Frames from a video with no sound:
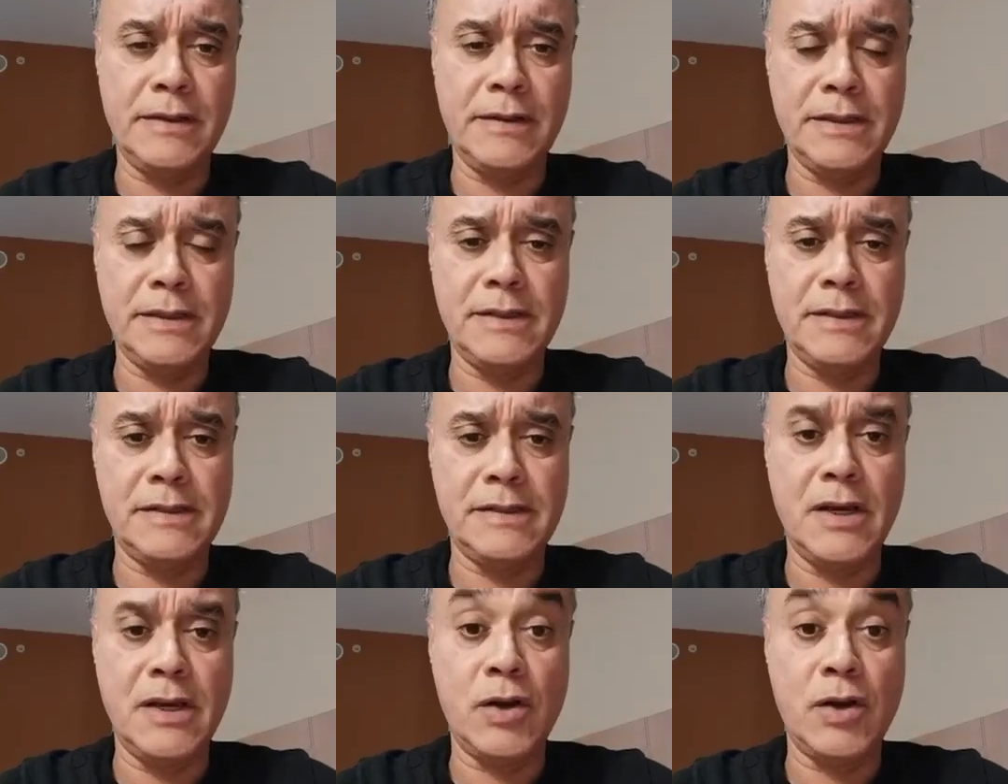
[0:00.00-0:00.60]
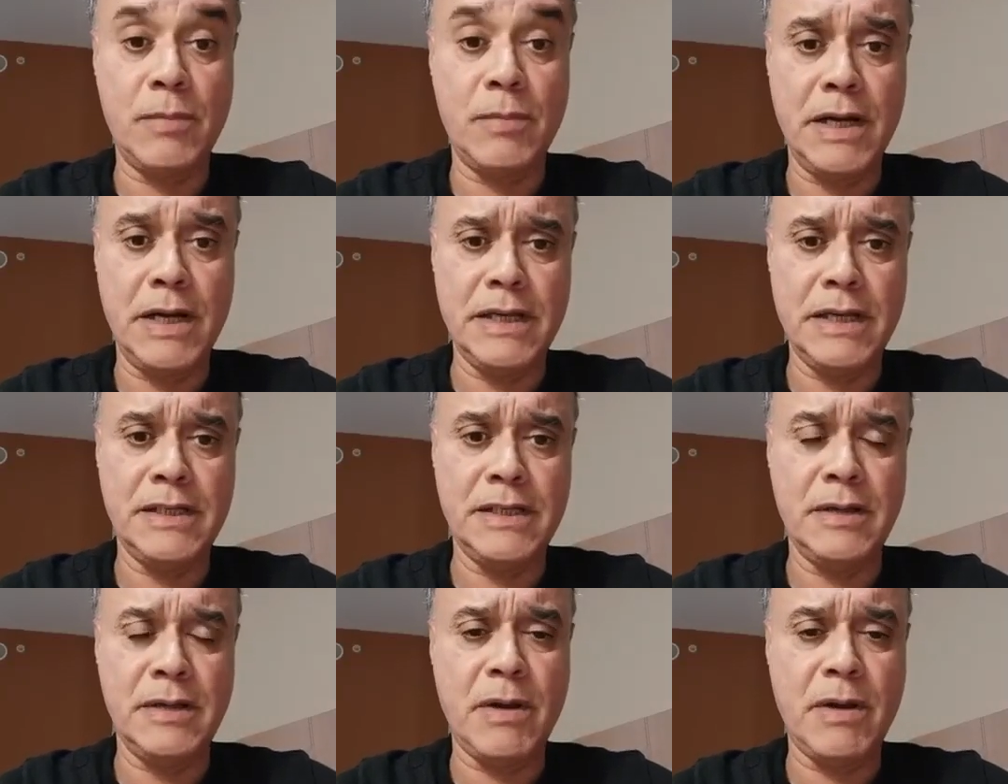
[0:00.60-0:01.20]
This is dermal
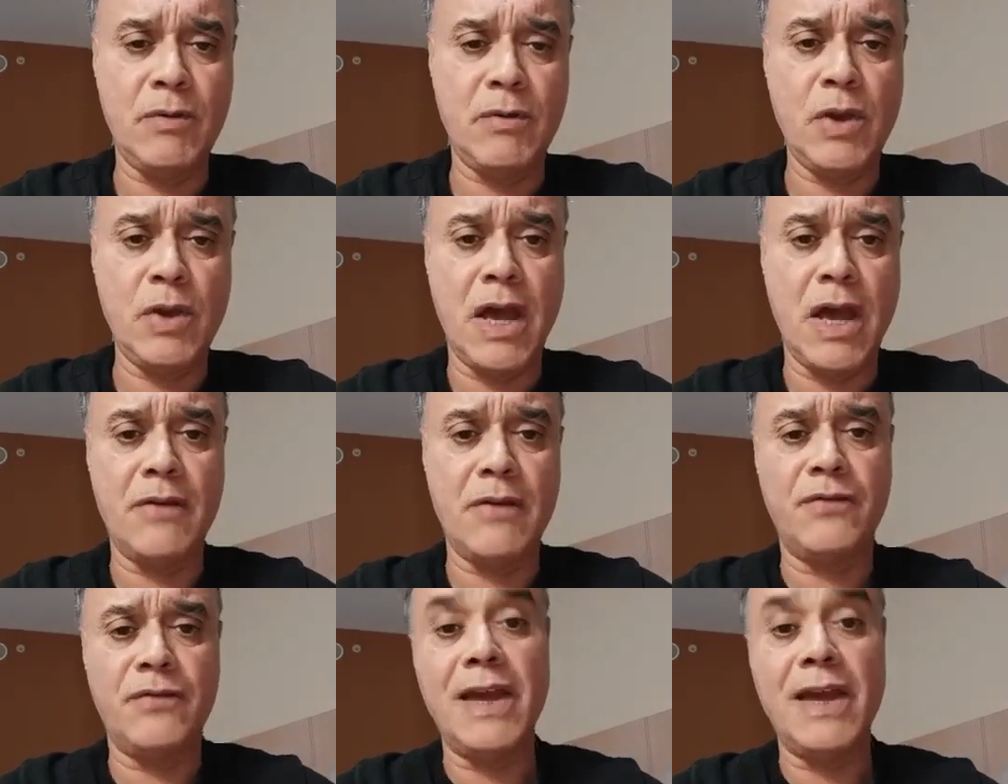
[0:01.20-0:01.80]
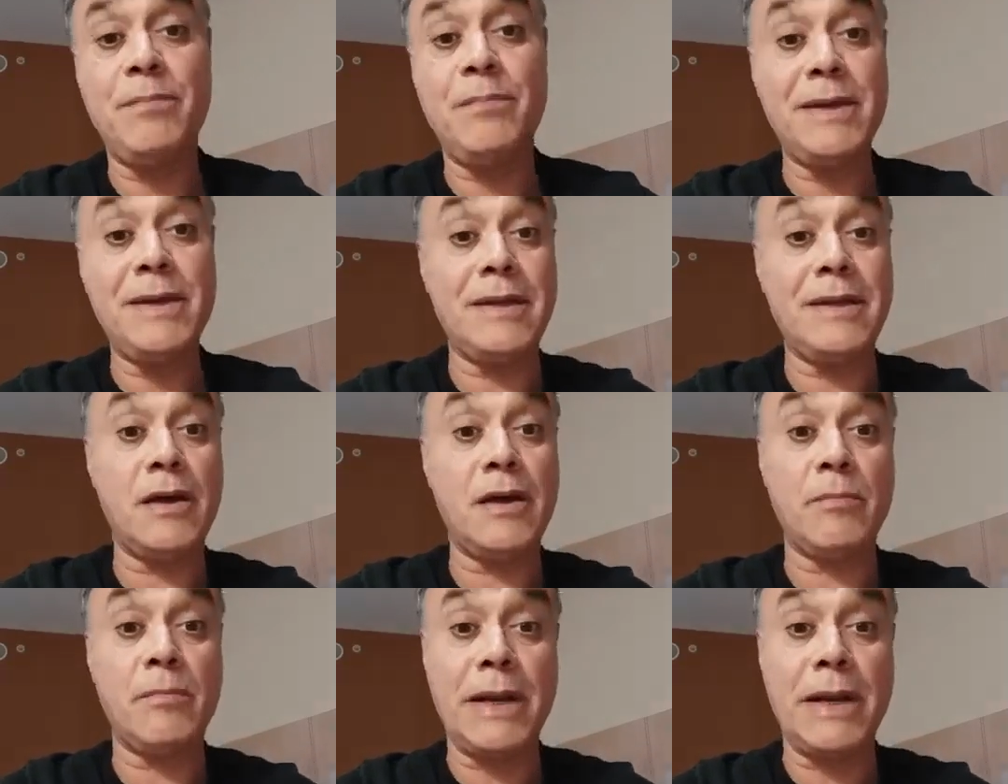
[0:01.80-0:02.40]
edema. We have
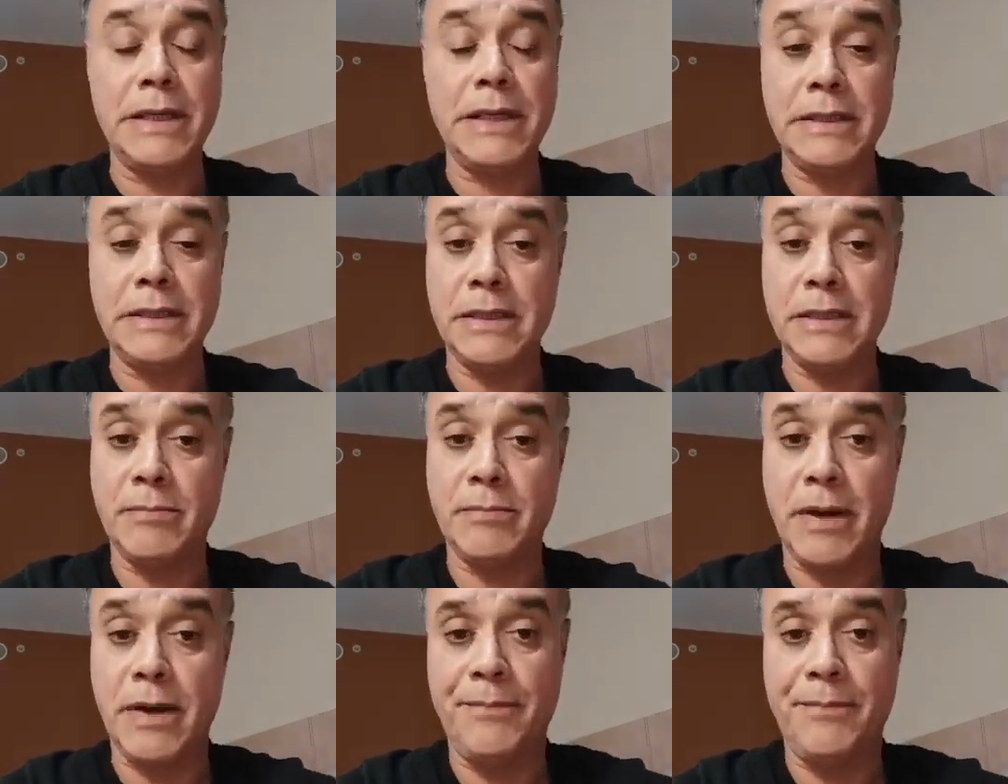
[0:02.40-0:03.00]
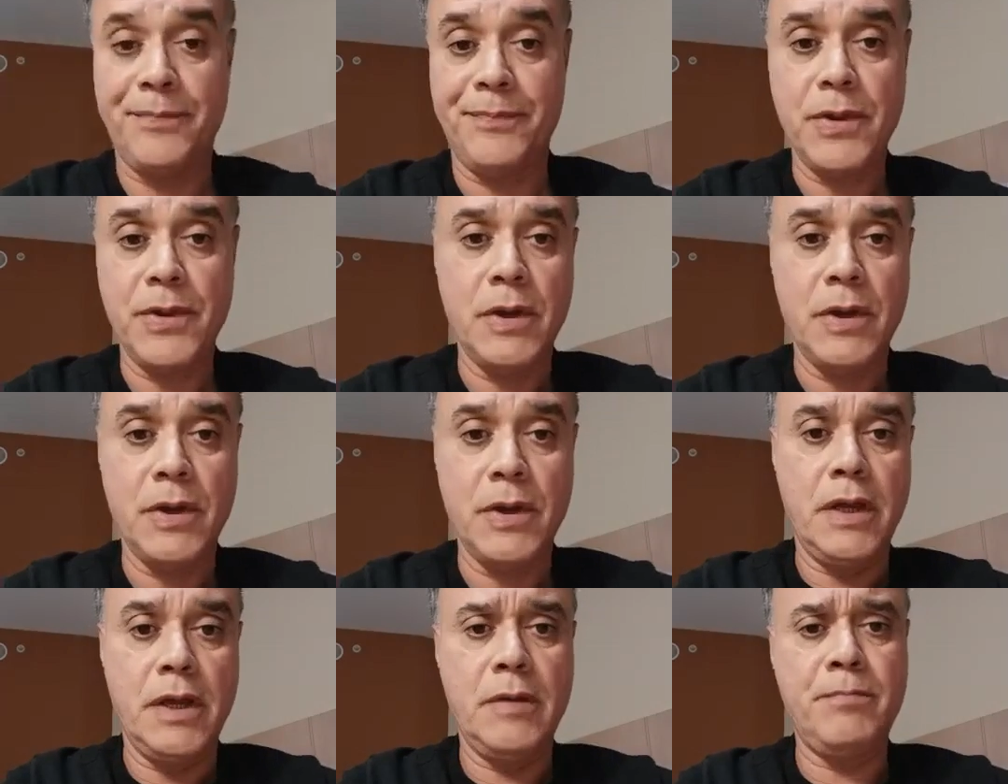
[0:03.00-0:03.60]
epidermal edema
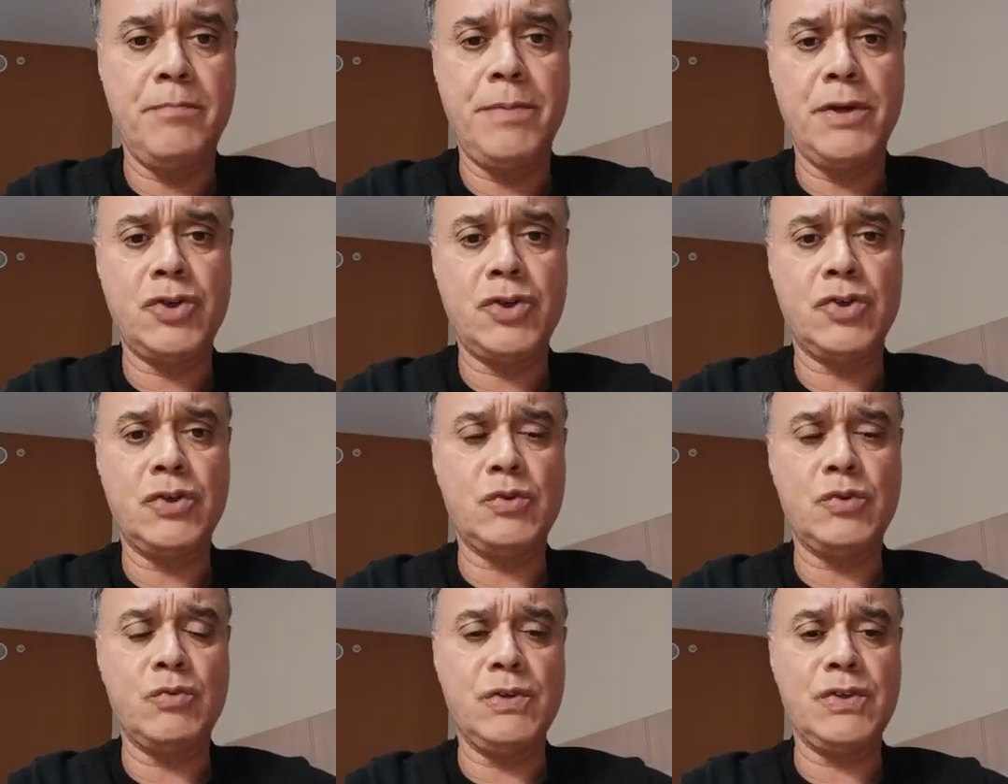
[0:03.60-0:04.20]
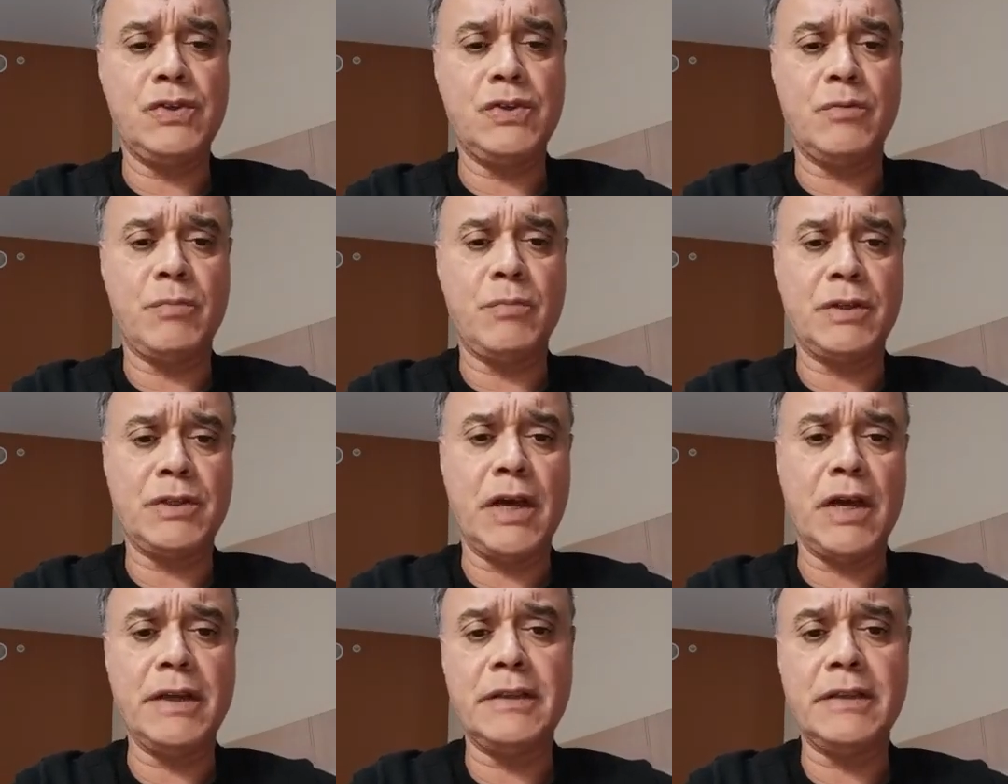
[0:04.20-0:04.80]
in patients with
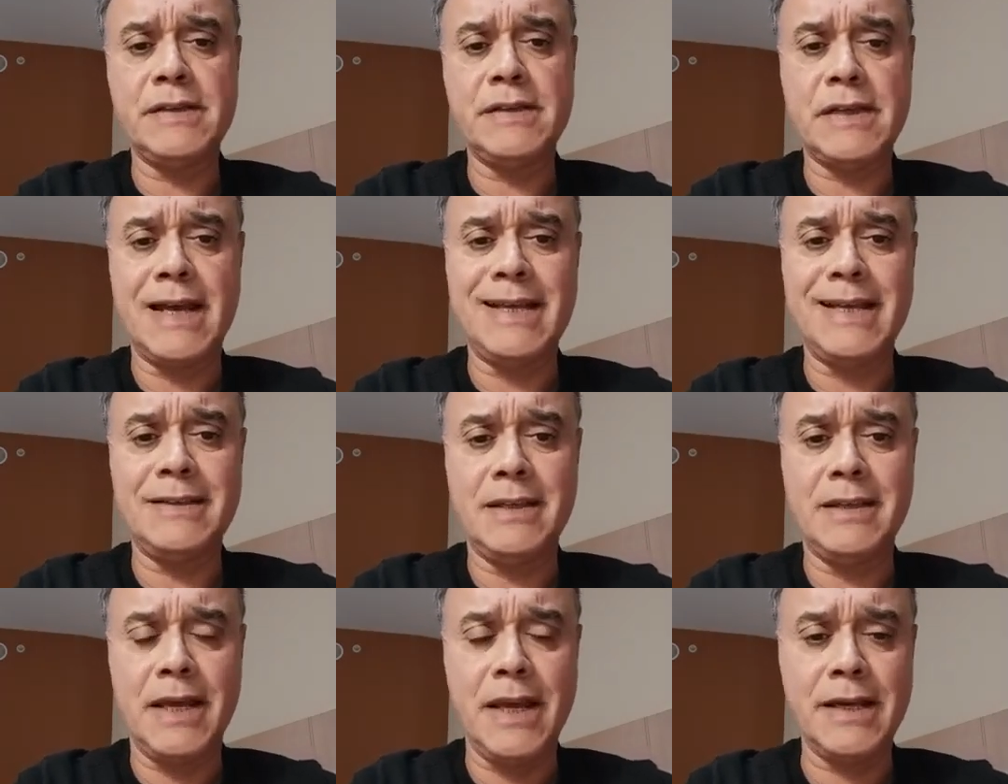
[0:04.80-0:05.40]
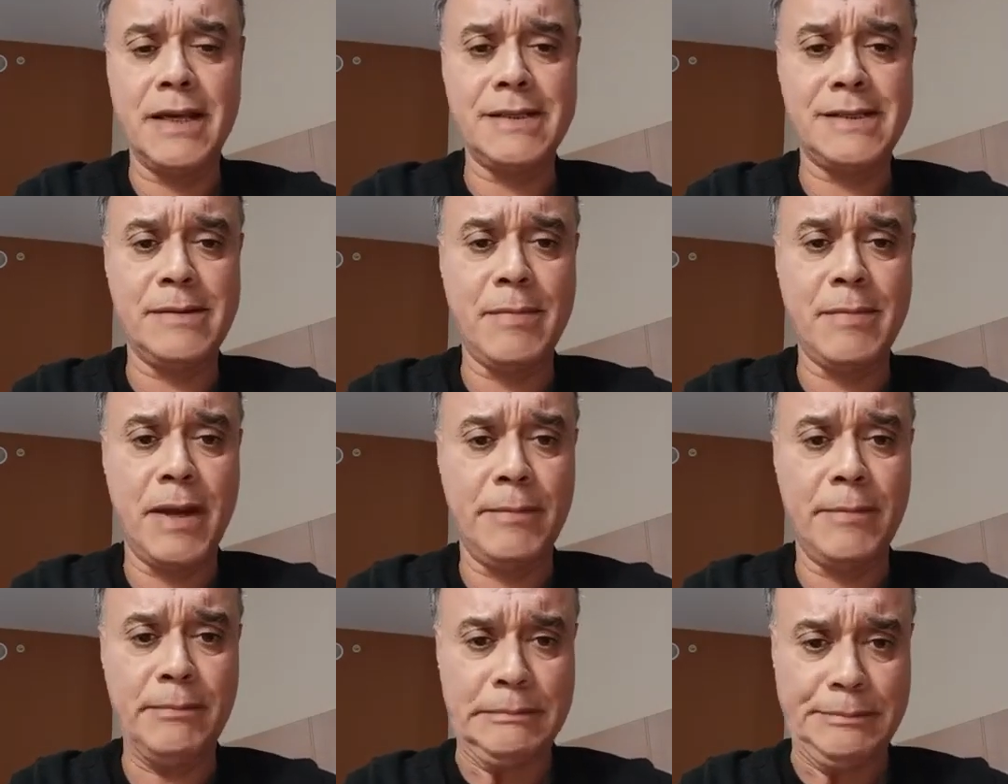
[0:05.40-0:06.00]
dermatitis and
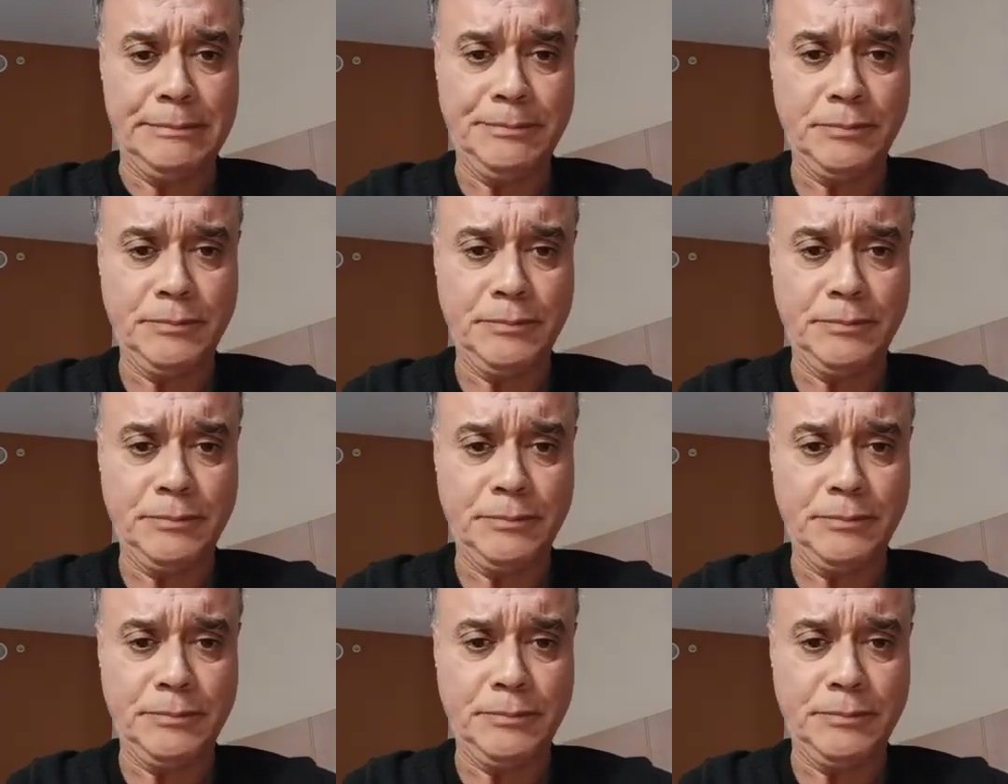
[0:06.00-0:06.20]
eczema,